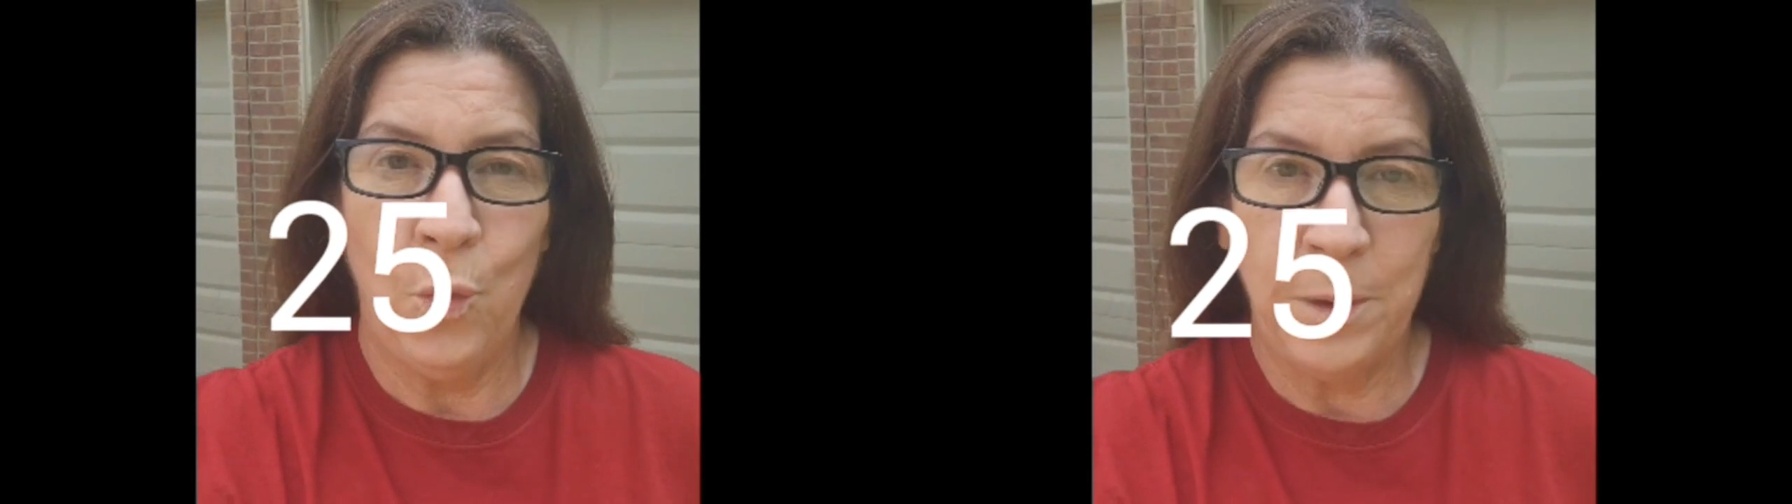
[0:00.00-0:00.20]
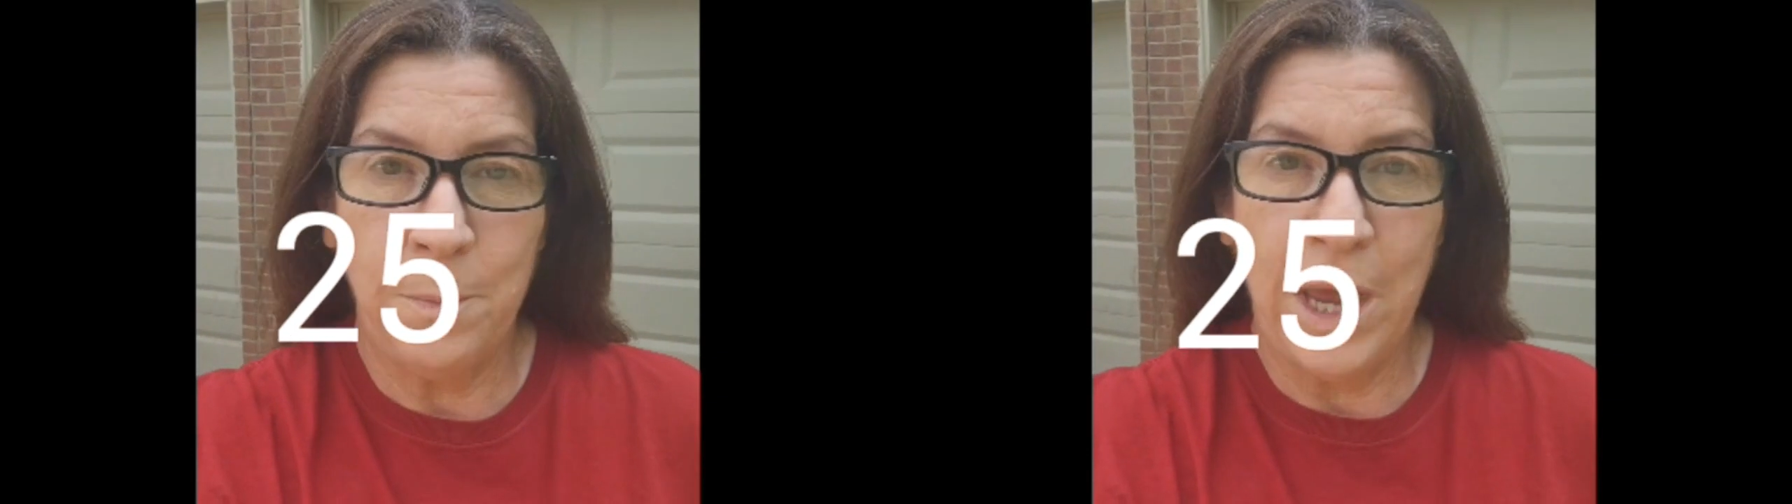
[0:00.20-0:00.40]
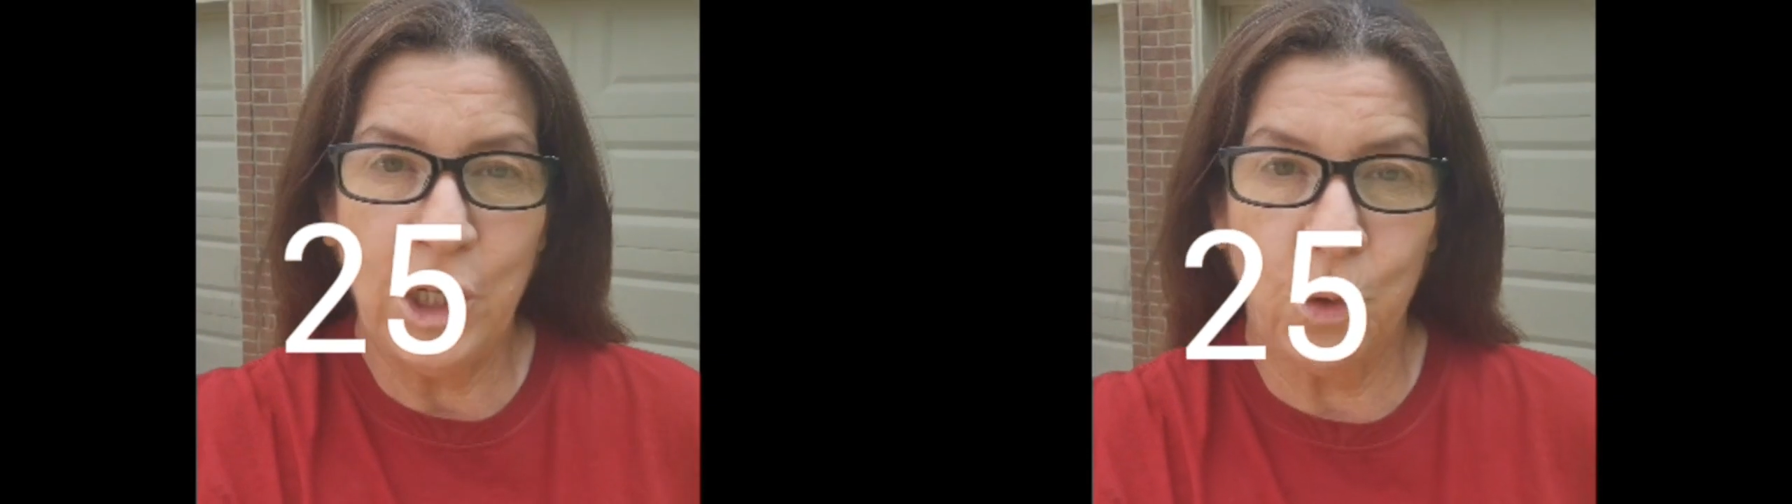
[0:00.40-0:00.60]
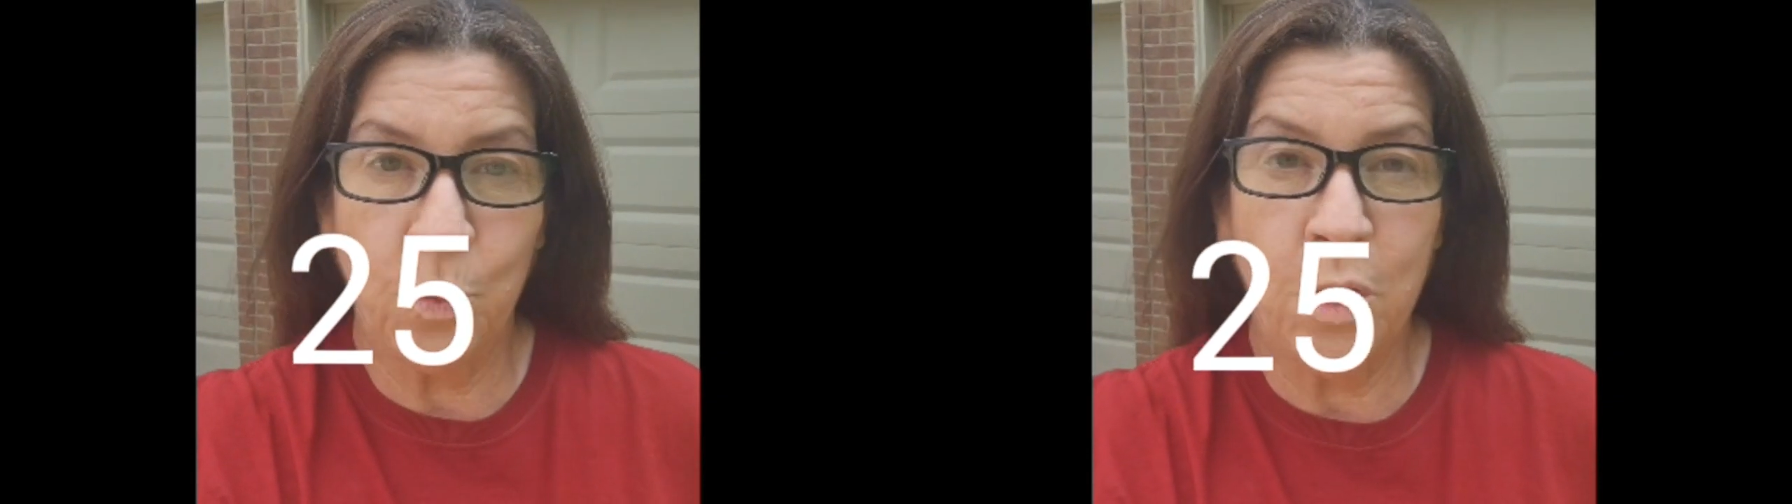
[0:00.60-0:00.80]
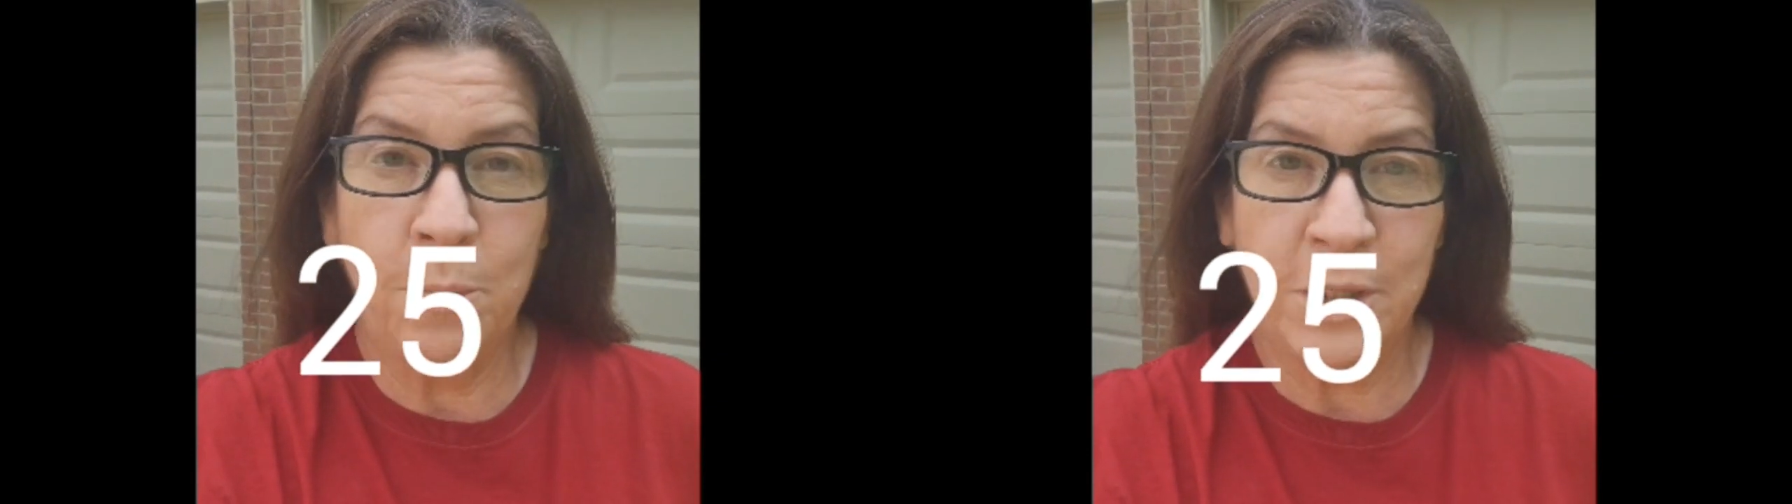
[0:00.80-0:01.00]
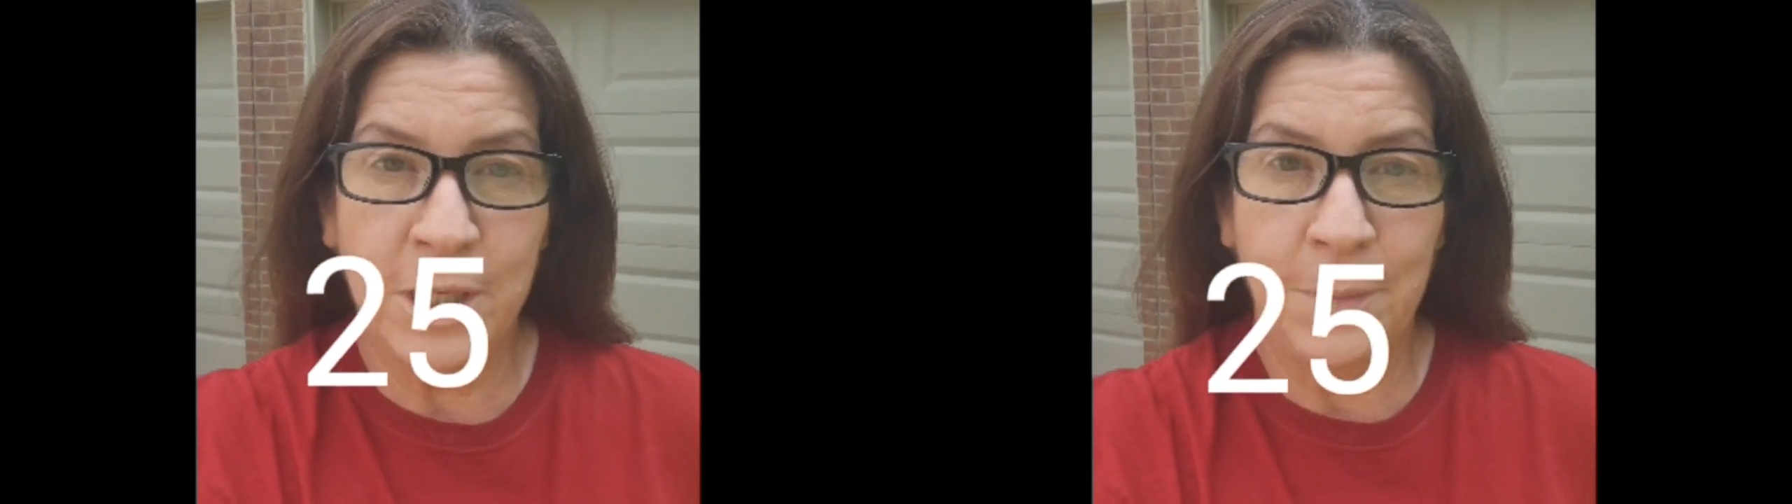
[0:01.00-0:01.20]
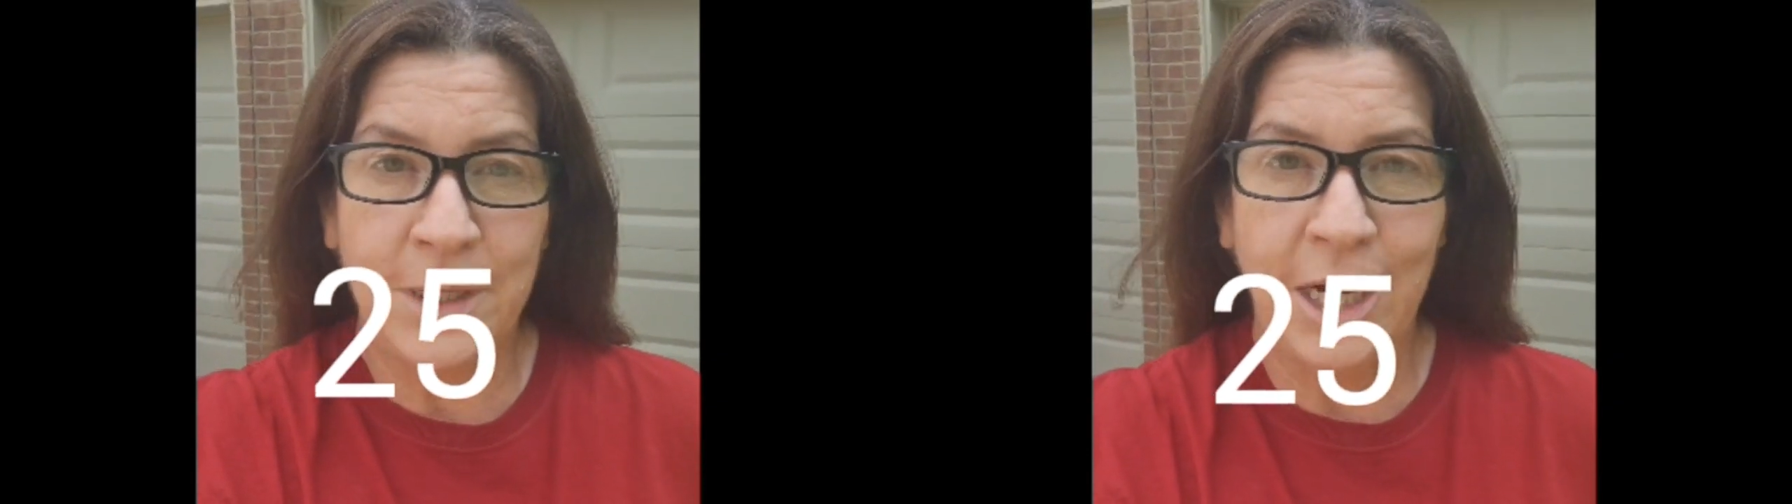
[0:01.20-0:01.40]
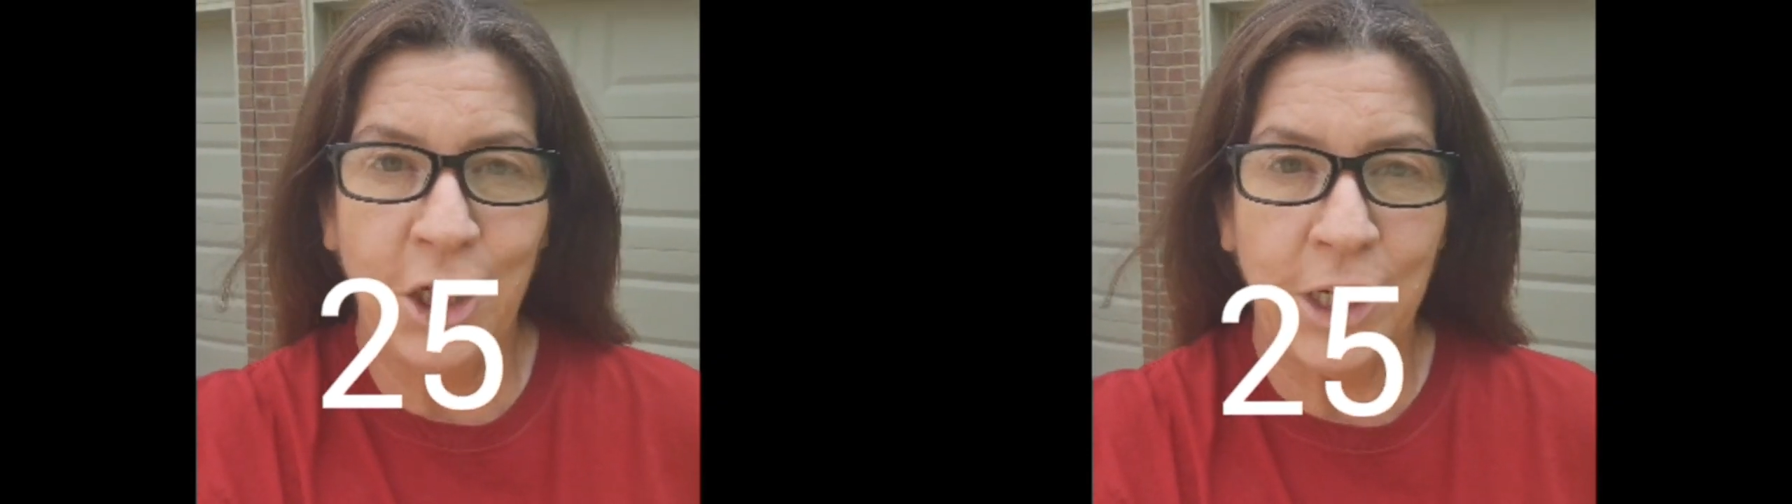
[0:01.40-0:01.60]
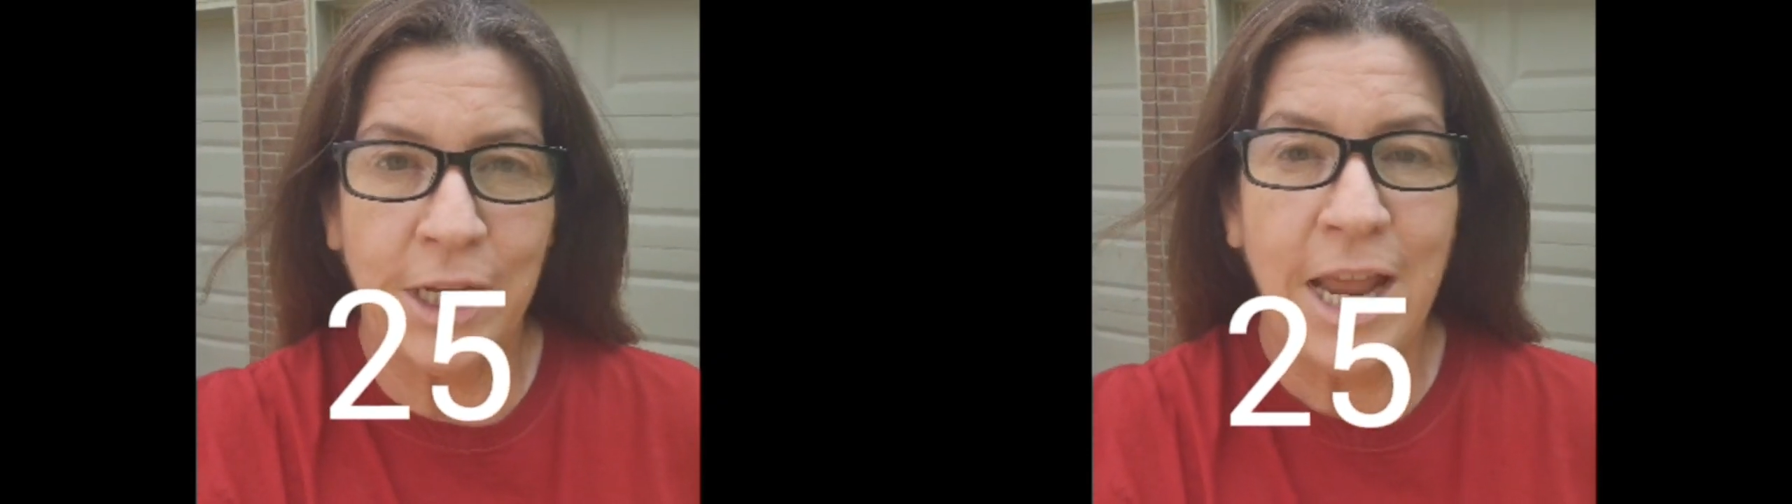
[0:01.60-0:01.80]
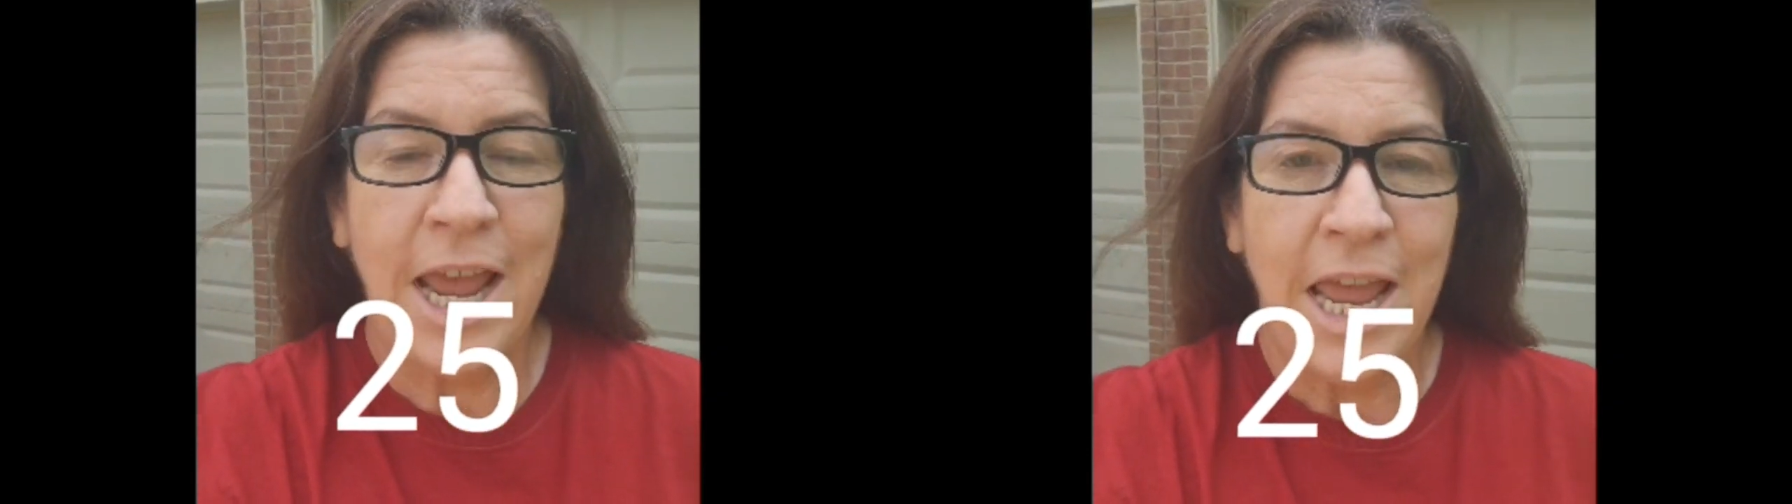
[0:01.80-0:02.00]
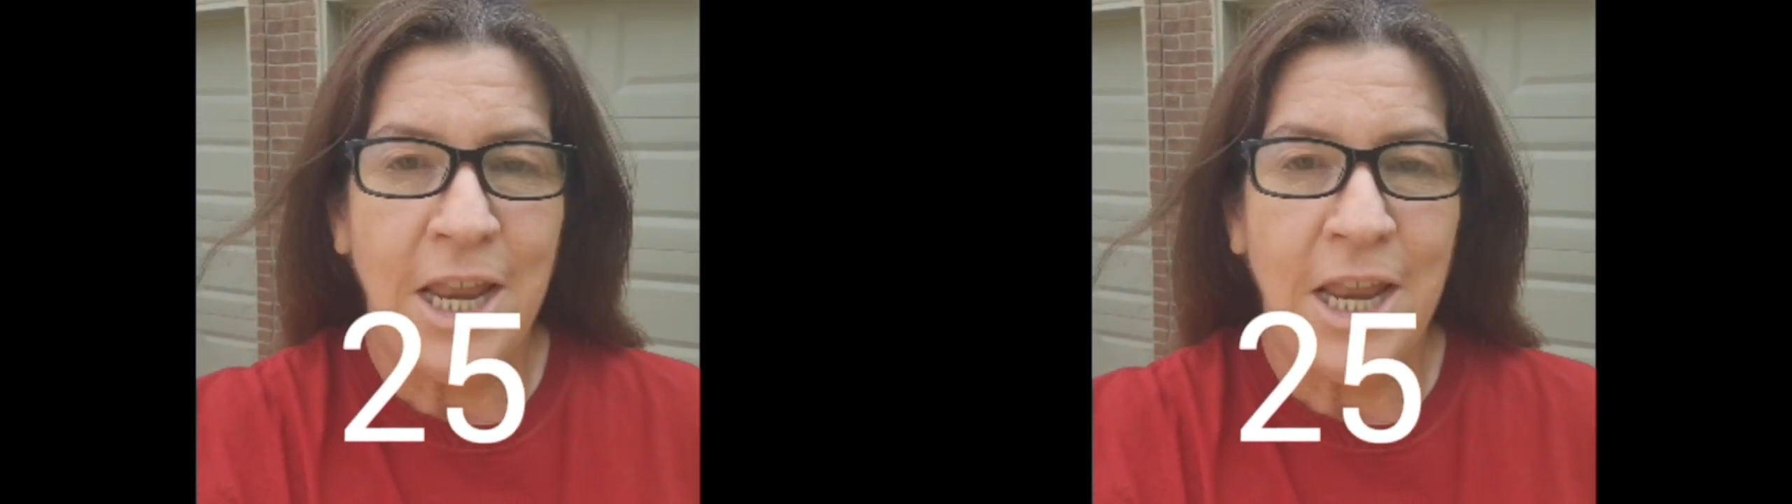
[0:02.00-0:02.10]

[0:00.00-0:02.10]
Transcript: with measurable precipitation?